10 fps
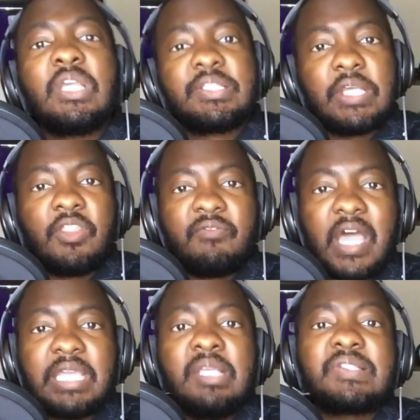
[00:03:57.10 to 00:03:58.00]
until the
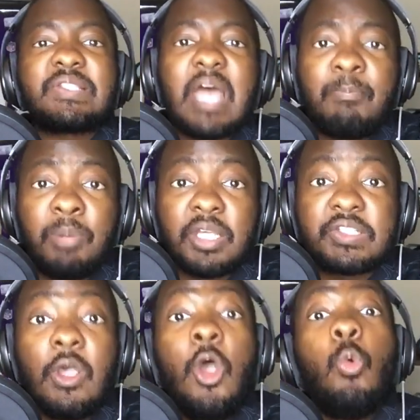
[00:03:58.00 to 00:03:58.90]
Vikings stop
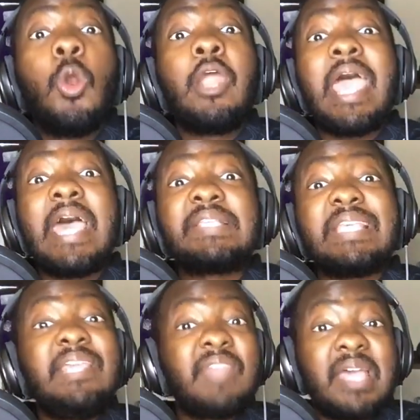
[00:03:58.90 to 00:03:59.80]
us.
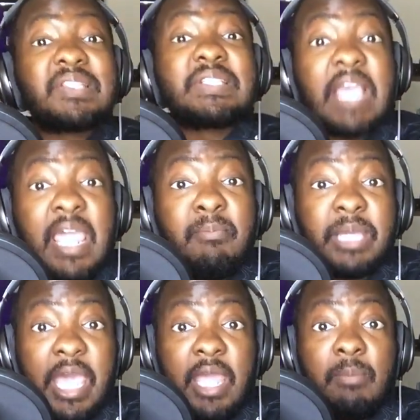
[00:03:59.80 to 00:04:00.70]
Whereas in that
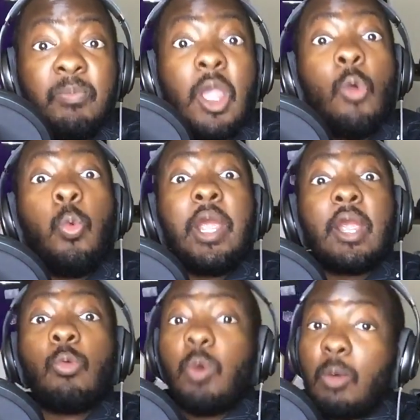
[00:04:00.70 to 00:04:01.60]
same game
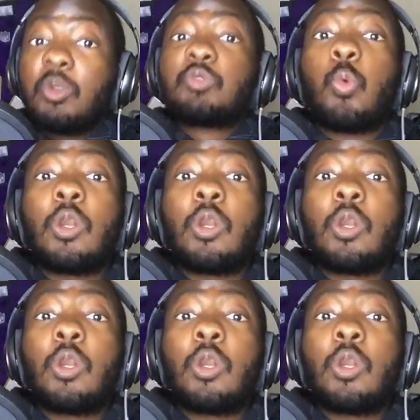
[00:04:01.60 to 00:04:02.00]
where what was